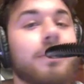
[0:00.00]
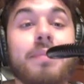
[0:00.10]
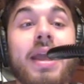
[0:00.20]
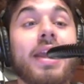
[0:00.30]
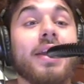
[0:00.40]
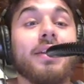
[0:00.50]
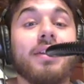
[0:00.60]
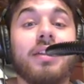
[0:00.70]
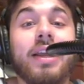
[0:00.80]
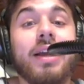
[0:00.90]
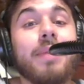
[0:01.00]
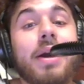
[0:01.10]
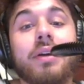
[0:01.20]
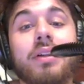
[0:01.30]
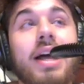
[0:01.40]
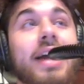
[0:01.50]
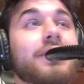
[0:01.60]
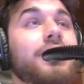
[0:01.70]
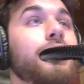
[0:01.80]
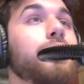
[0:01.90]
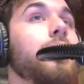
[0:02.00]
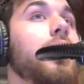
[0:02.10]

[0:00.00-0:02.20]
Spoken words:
man, like, I'm not going to lie to you.